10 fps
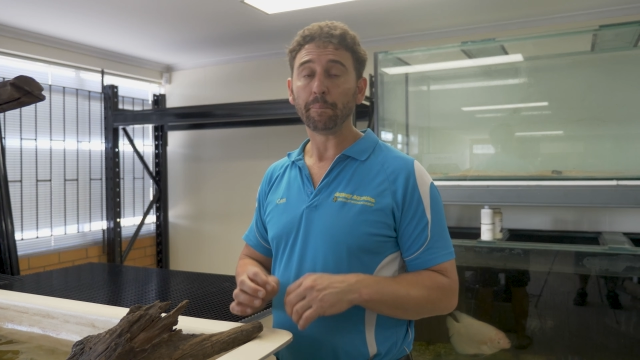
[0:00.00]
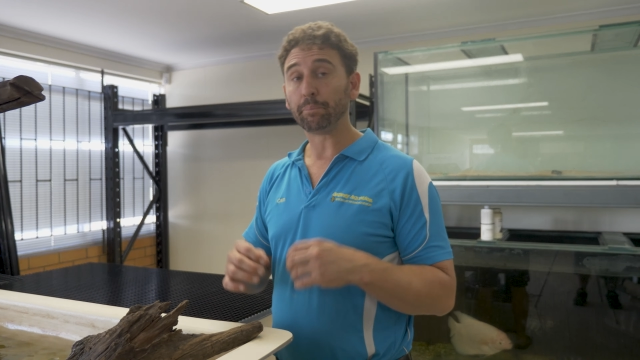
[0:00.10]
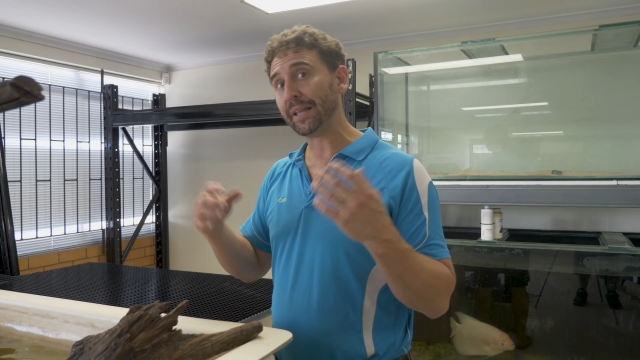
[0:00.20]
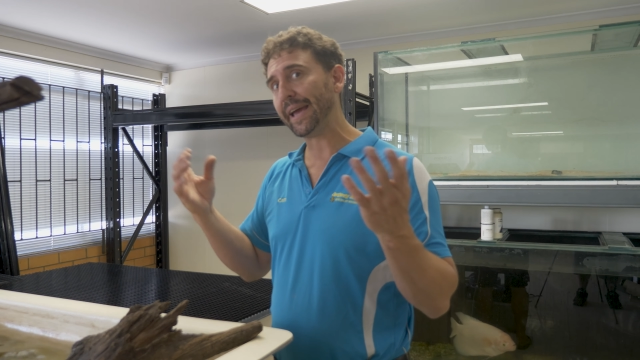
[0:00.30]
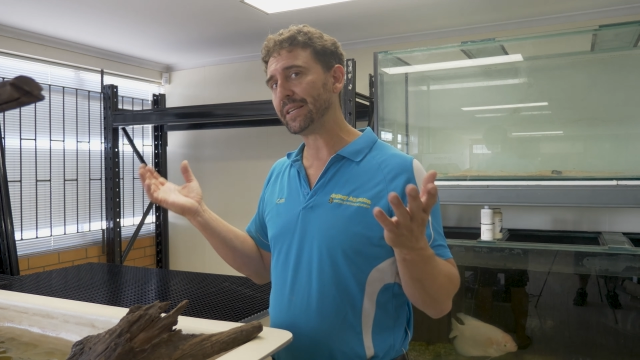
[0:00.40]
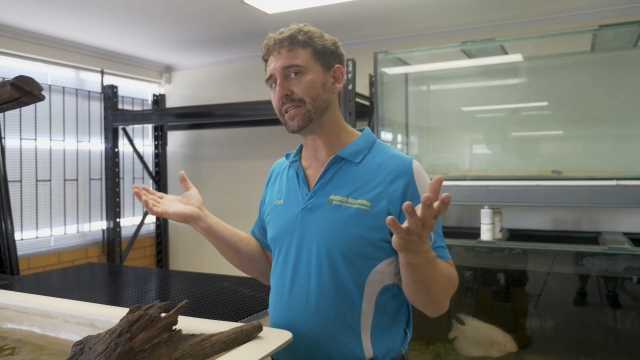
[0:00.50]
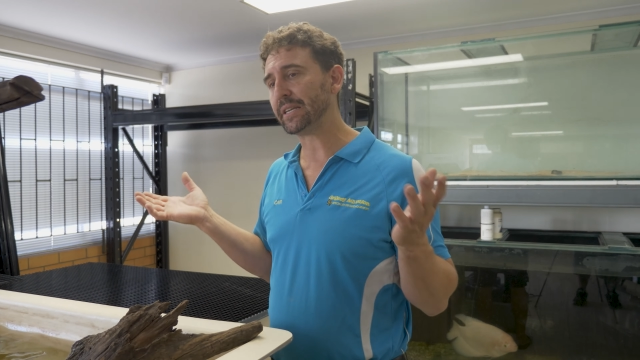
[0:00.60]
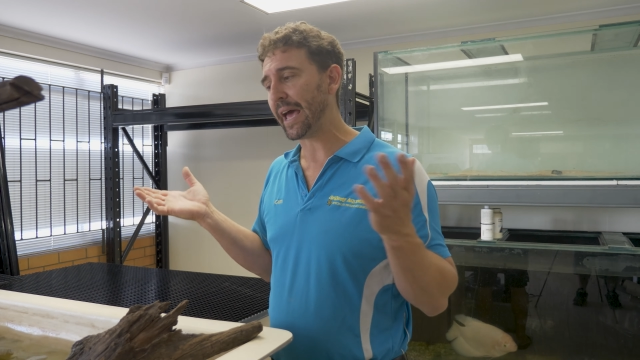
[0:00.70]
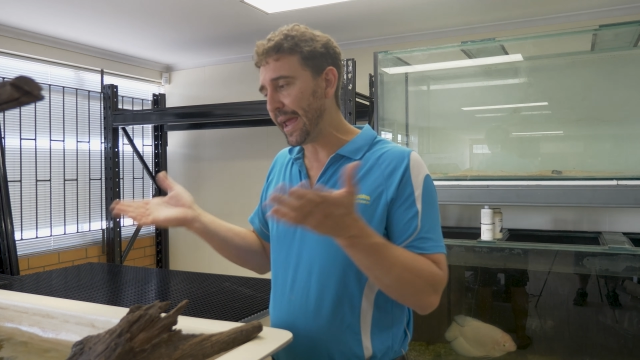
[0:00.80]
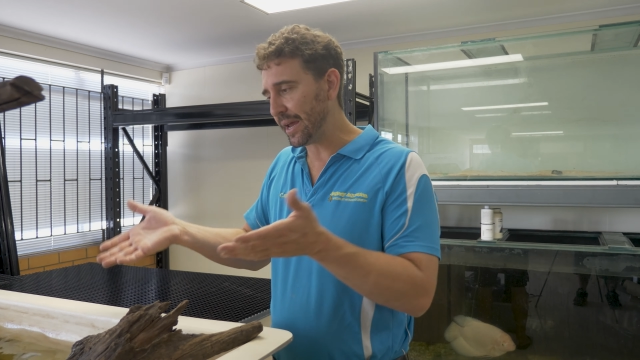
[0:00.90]
planted
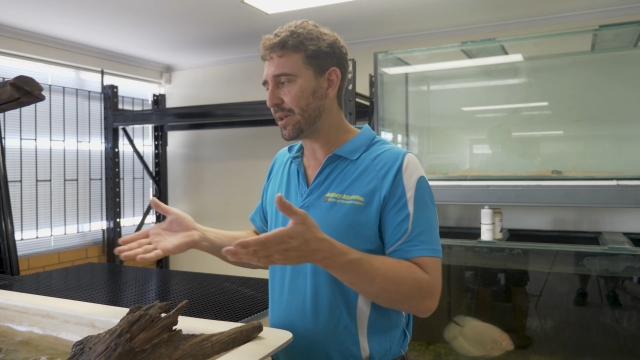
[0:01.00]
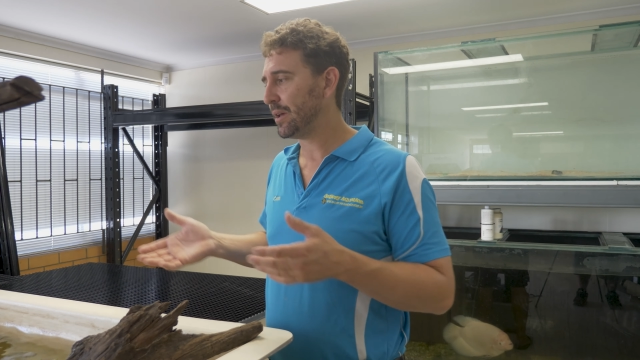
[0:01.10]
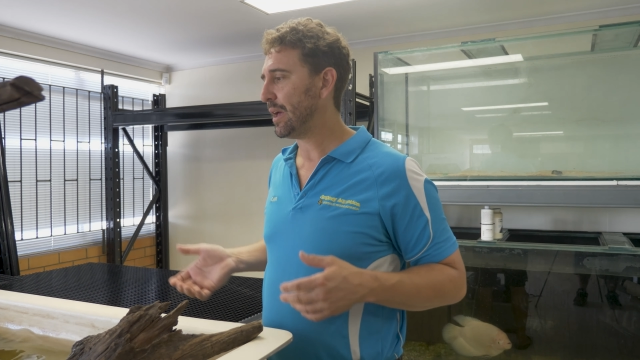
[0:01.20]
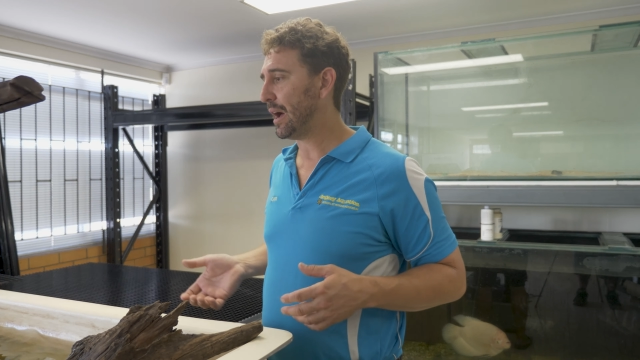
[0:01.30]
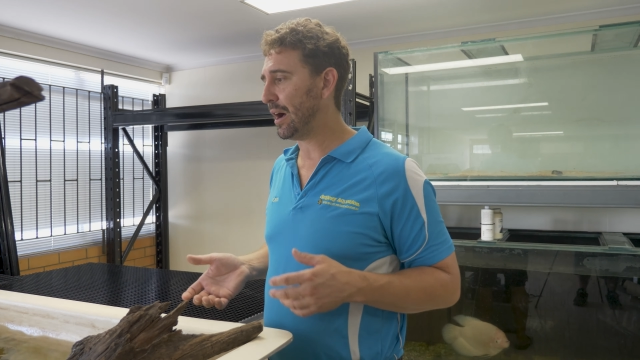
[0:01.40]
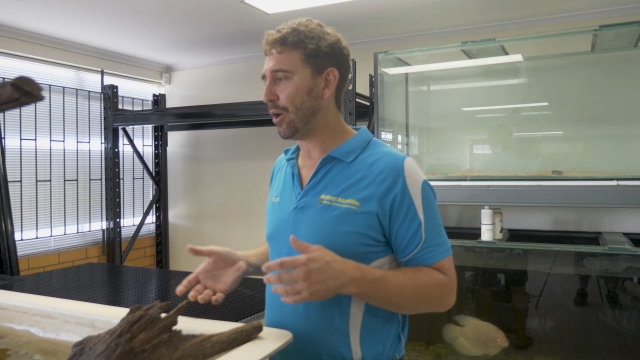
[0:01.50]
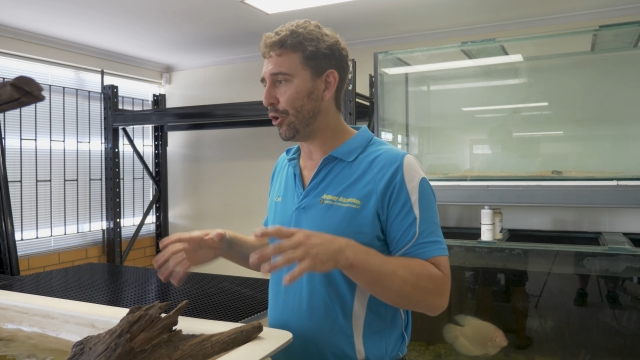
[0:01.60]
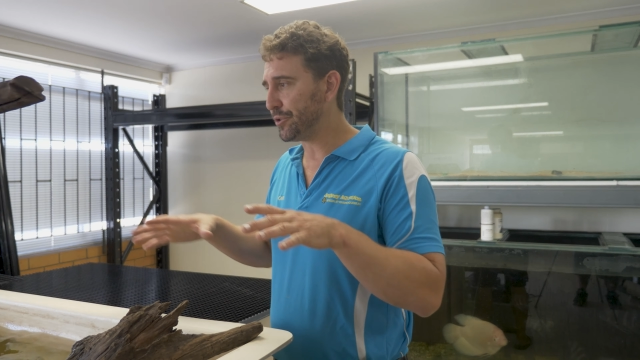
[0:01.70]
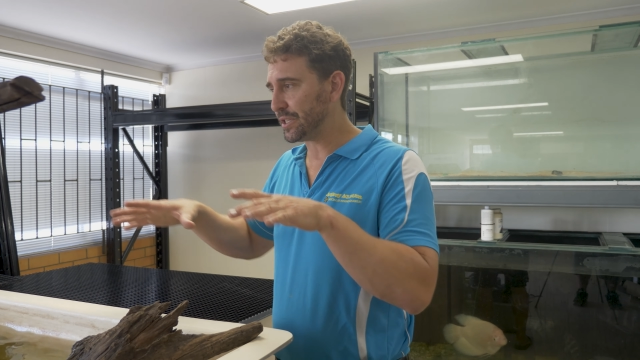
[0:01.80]
tank on